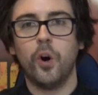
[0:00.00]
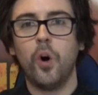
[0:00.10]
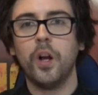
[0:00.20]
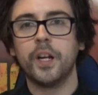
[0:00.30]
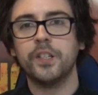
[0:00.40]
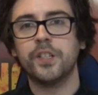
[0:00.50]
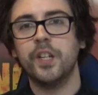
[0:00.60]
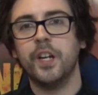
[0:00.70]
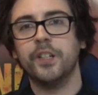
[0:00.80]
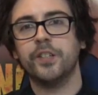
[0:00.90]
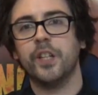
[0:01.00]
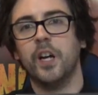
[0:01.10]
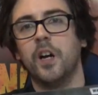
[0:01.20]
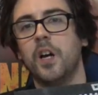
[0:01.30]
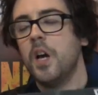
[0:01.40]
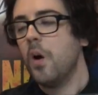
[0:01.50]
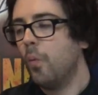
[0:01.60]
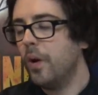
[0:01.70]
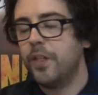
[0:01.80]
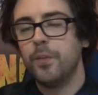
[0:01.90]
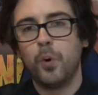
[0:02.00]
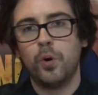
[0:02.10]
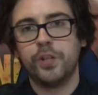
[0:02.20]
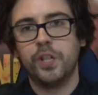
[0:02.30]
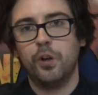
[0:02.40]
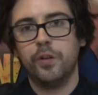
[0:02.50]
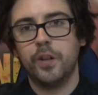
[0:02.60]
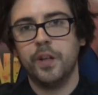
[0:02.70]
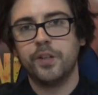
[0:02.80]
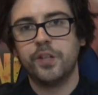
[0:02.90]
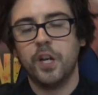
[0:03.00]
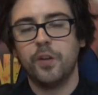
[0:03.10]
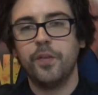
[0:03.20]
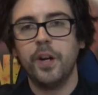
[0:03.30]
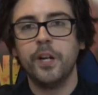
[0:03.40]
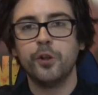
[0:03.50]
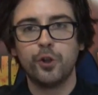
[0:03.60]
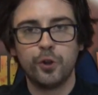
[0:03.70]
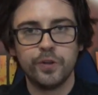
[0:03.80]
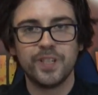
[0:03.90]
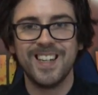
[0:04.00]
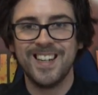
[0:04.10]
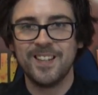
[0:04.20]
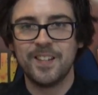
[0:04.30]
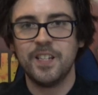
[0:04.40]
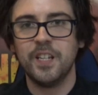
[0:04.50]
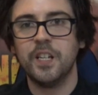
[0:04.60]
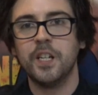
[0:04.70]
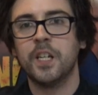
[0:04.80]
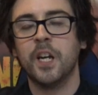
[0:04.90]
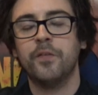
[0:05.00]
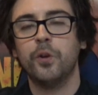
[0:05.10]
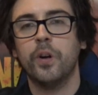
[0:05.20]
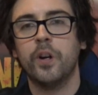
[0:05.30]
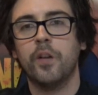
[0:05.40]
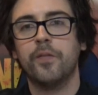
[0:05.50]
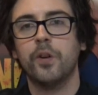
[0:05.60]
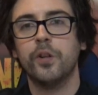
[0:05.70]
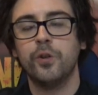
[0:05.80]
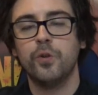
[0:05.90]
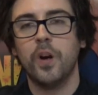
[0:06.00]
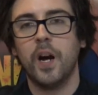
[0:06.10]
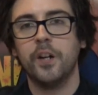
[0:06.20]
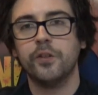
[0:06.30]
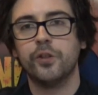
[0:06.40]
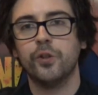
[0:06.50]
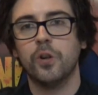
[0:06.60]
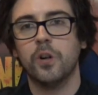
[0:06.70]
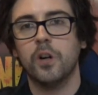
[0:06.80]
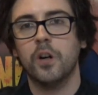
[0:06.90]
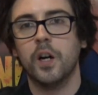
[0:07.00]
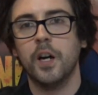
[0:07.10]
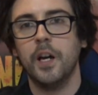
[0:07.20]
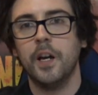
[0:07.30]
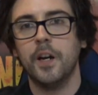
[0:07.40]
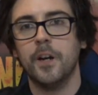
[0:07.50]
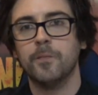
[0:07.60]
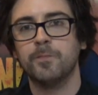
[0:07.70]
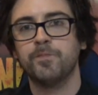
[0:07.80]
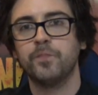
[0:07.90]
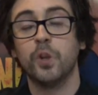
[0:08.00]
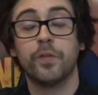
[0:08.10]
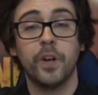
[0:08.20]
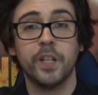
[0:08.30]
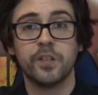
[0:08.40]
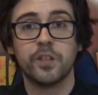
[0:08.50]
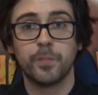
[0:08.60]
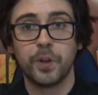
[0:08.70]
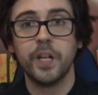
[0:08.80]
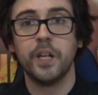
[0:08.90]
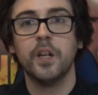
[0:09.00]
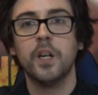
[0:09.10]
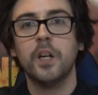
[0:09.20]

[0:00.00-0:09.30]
All I can say is that with the box itself, it should, in theory, give you enough for you and your friends to play.